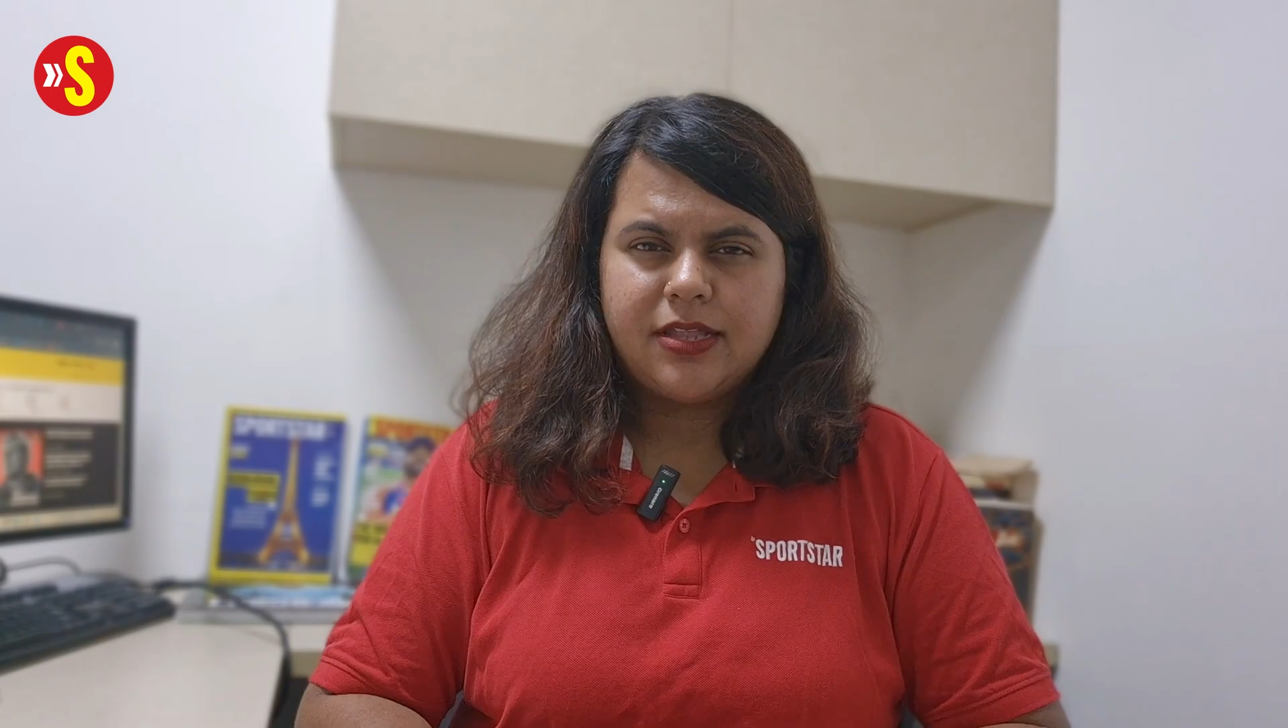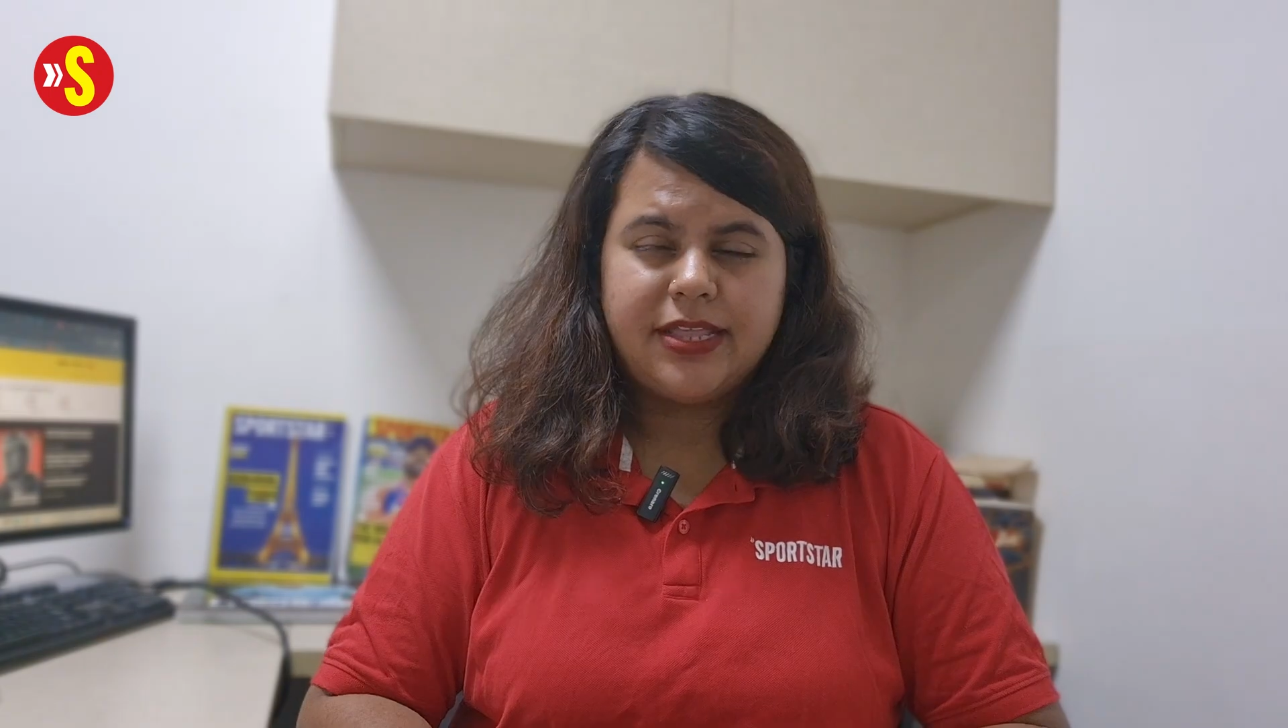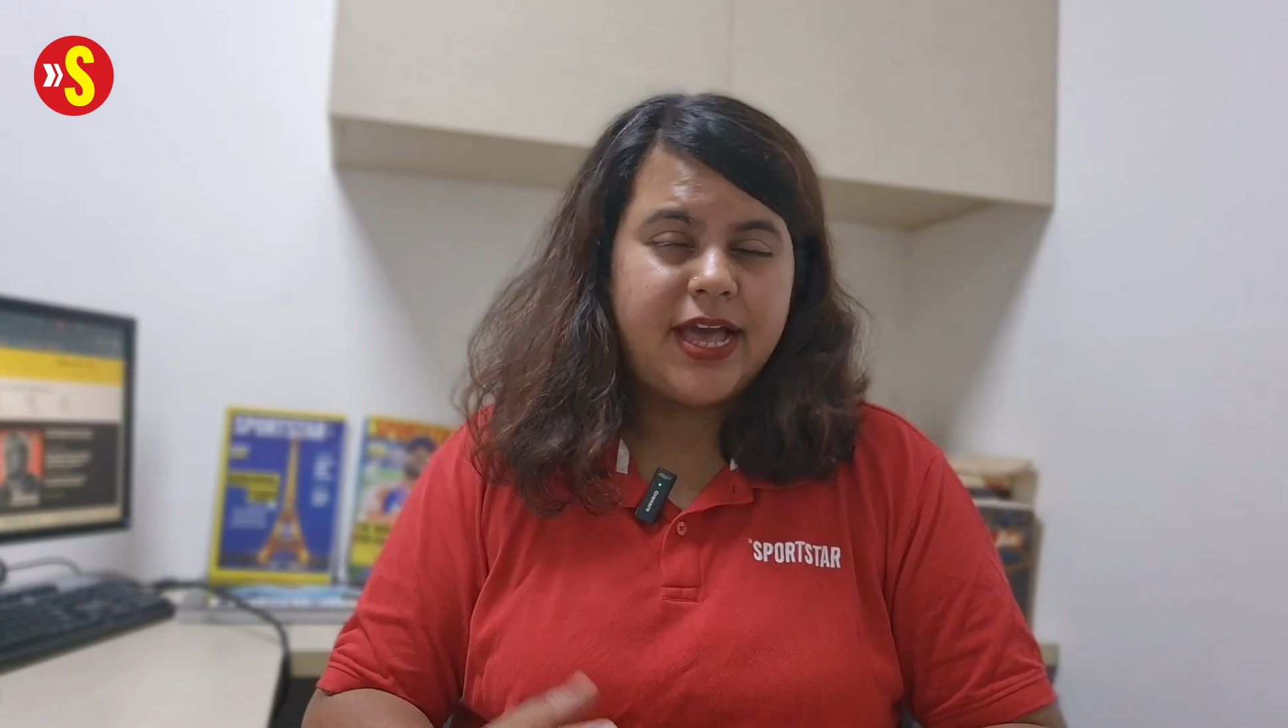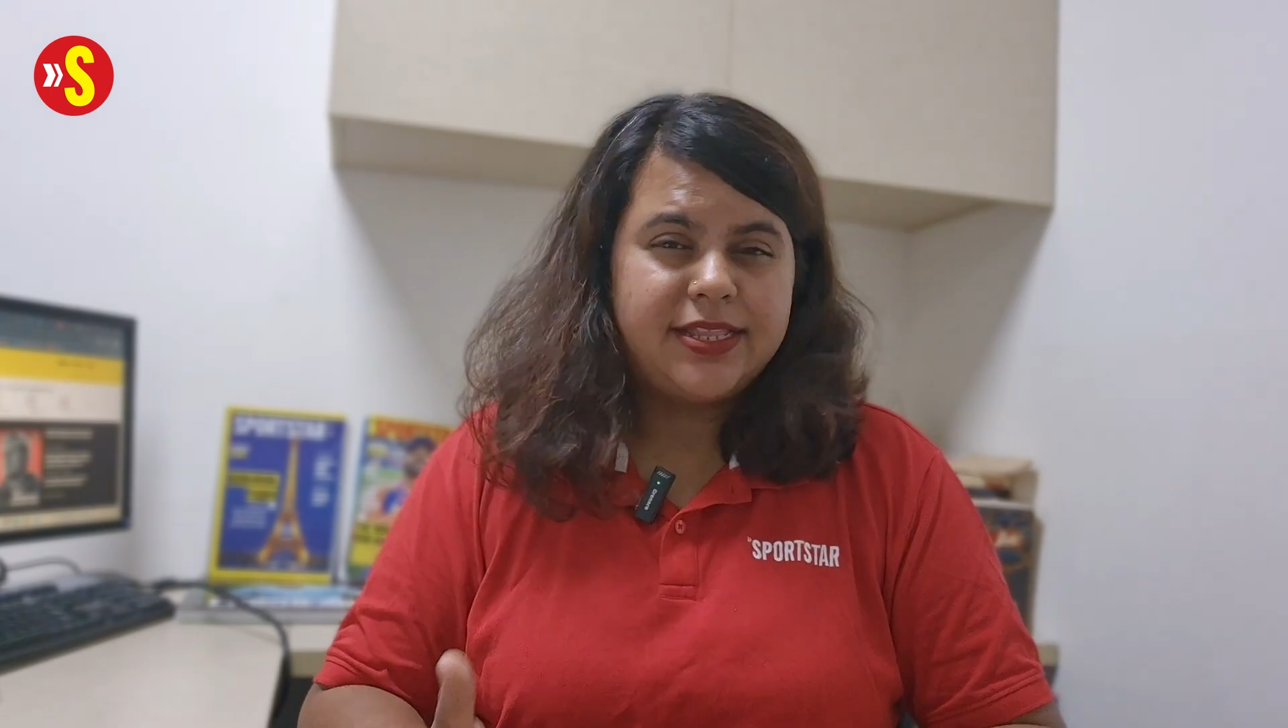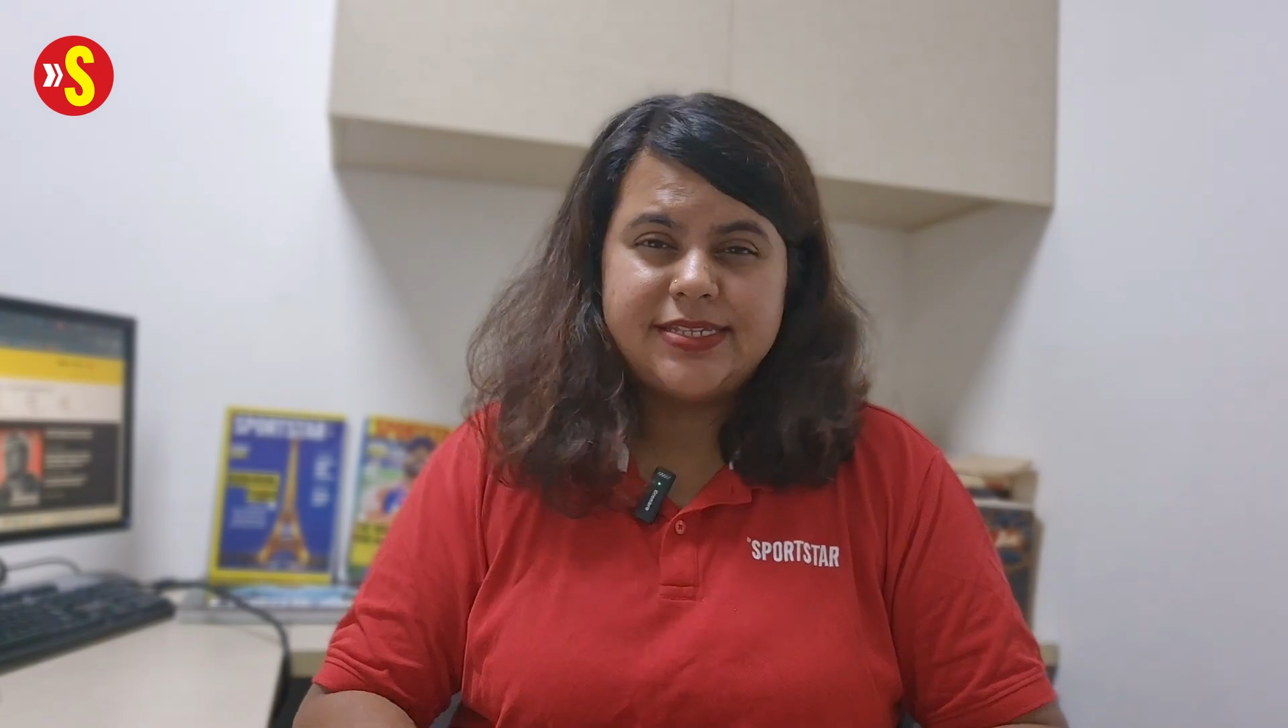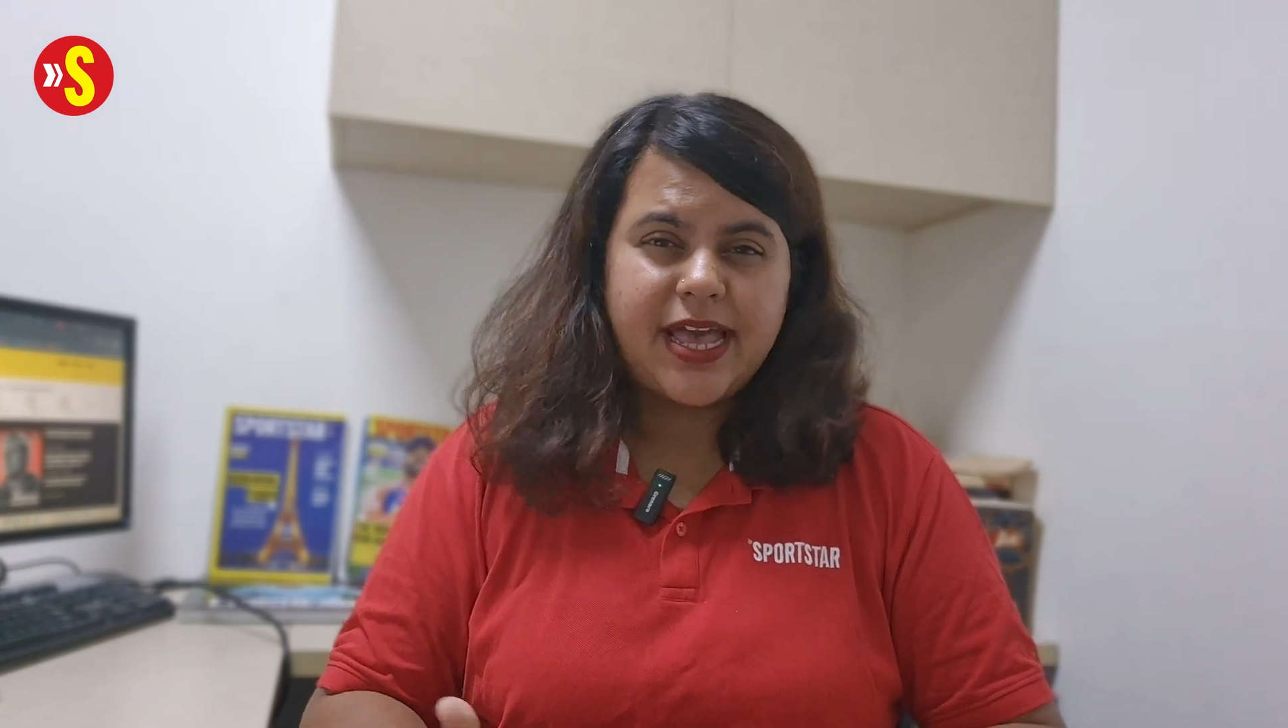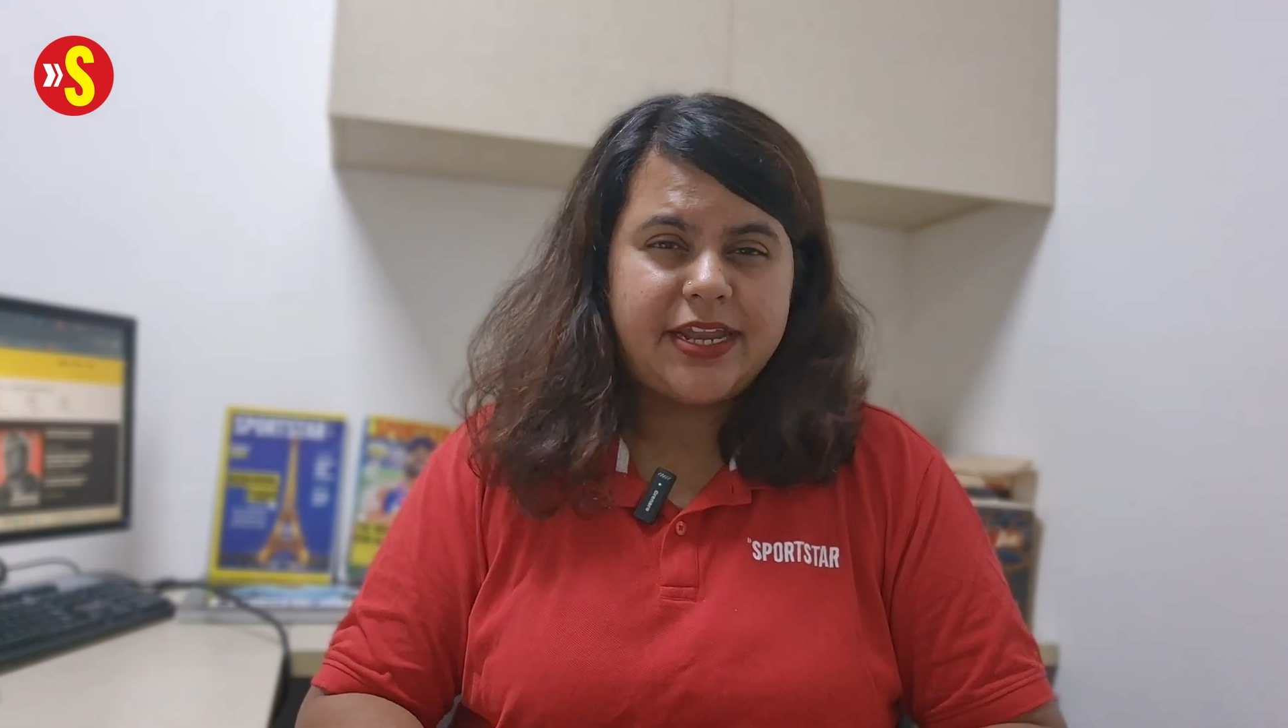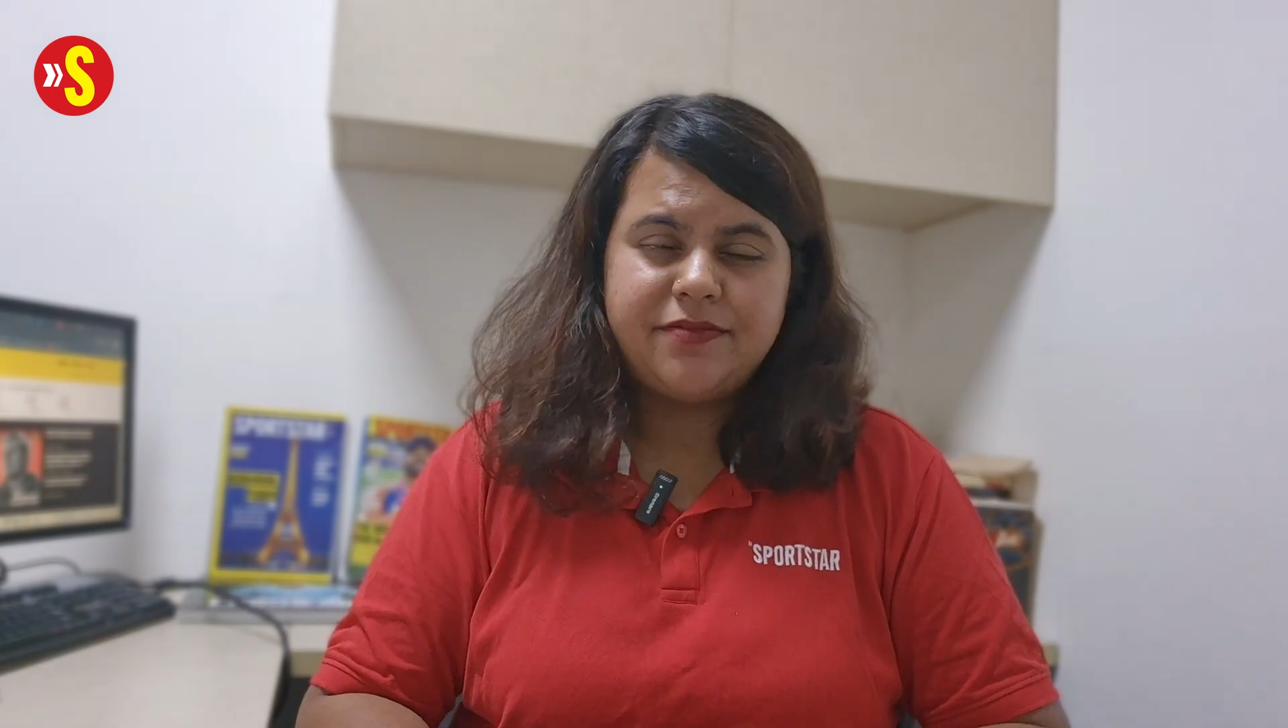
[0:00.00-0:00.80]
The other sign